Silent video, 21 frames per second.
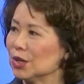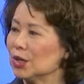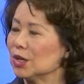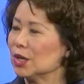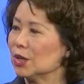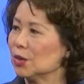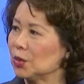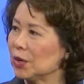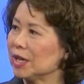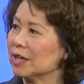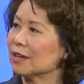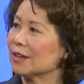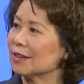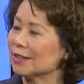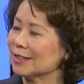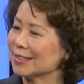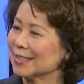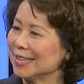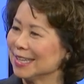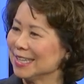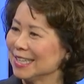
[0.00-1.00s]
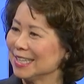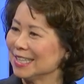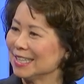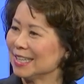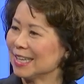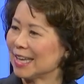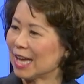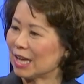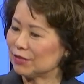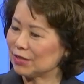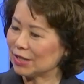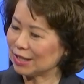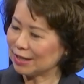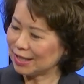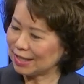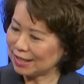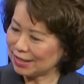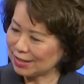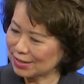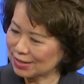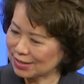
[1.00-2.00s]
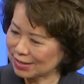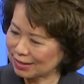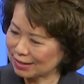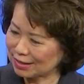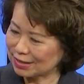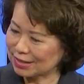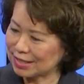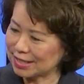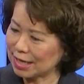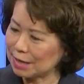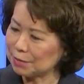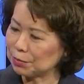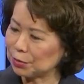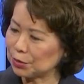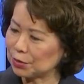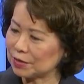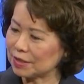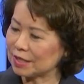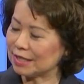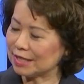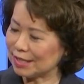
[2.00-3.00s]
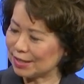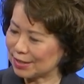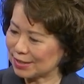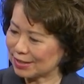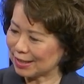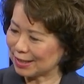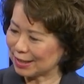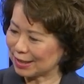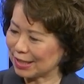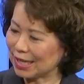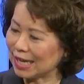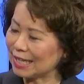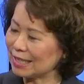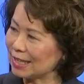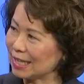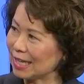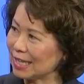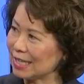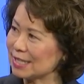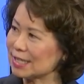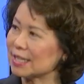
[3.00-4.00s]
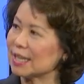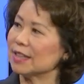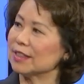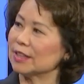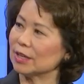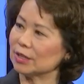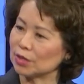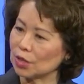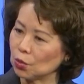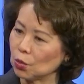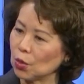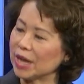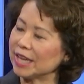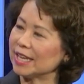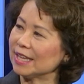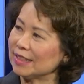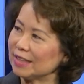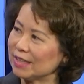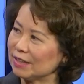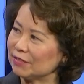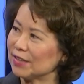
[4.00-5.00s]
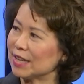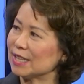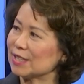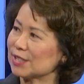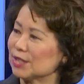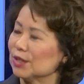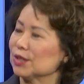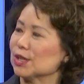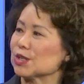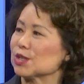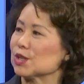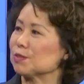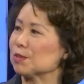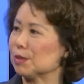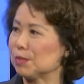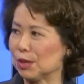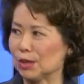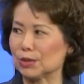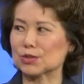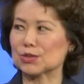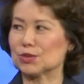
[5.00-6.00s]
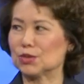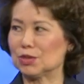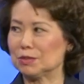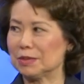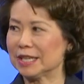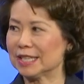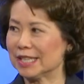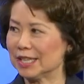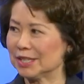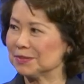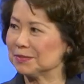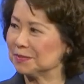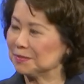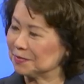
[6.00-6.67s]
uh, we are having these, uh, tempor these uh, guidelines and then awaiting the advance notice of proposed rulemaking.